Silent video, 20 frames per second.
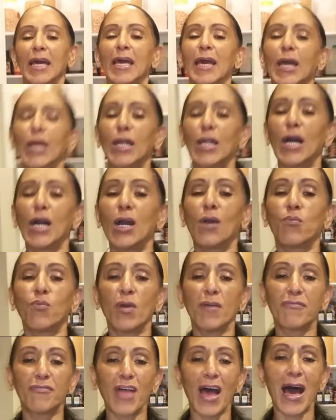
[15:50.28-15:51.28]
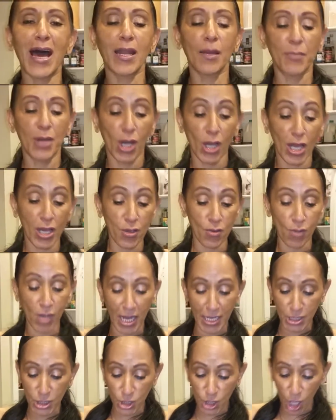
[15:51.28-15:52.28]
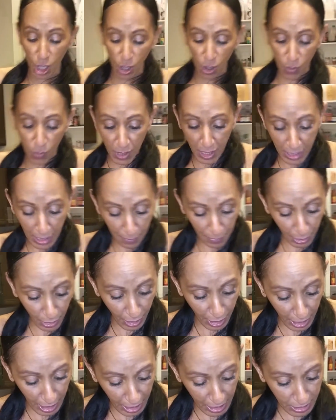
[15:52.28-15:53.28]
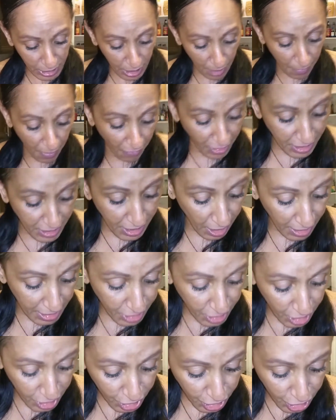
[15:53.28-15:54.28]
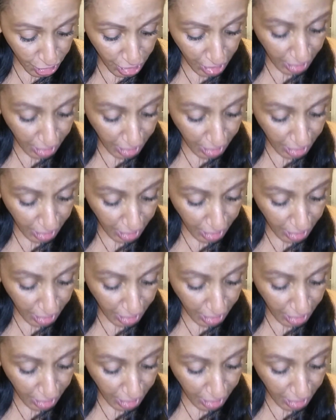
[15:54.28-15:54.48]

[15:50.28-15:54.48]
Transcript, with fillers: and uh, with that i'm gonna let you guys go and i'm gonna eat some of this delicious